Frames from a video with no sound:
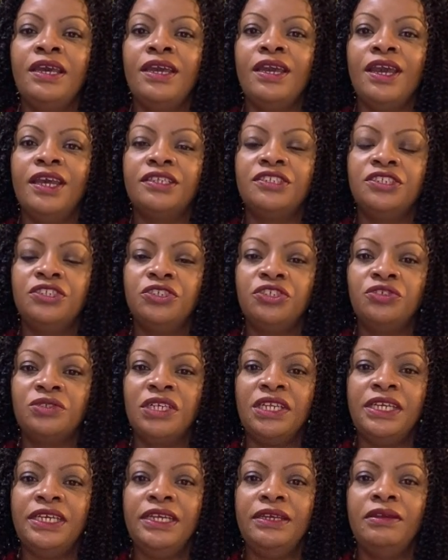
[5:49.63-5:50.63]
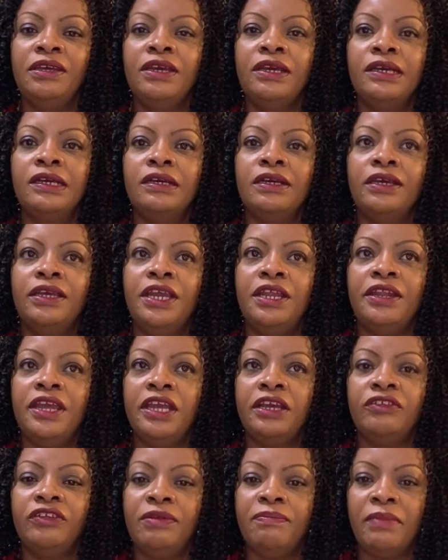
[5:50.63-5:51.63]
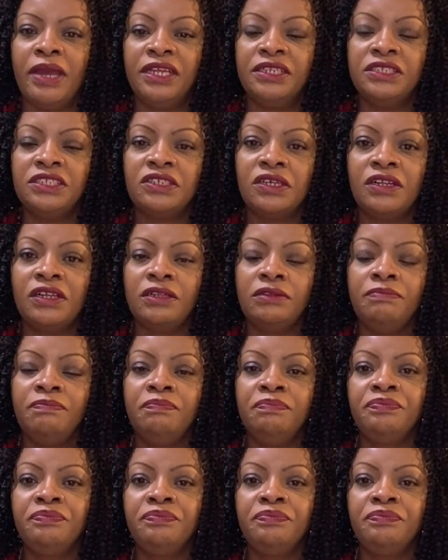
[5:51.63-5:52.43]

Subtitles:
It's usually in incremental